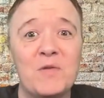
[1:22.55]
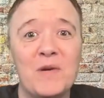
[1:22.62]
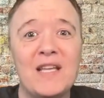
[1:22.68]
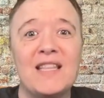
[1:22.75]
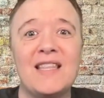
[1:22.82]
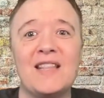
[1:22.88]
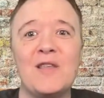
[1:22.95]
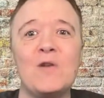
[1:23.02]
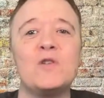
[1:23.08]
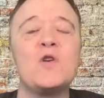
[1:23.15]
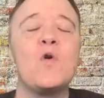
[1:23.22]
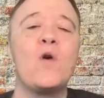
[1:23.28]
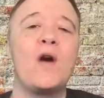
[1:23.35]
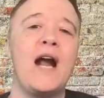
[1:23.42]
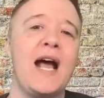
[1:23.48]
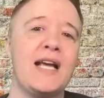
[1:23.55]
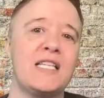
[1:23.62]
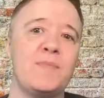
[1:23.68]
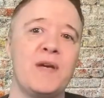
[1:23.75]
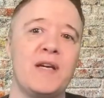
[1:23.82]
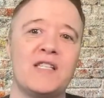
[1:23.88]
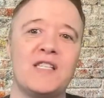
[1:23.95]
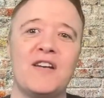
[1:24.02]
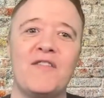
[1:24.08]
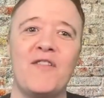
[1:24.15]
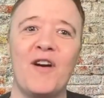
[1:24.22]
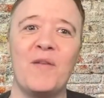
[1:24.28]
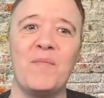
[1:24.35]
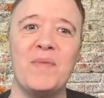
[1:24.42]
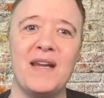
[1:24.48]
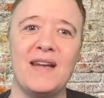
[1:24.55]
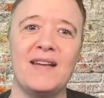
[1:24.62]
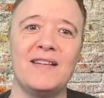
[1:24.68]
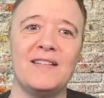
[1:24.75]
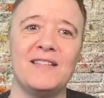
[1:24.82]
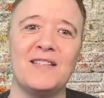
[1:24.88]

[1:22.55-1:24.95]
with those core aspects of our being.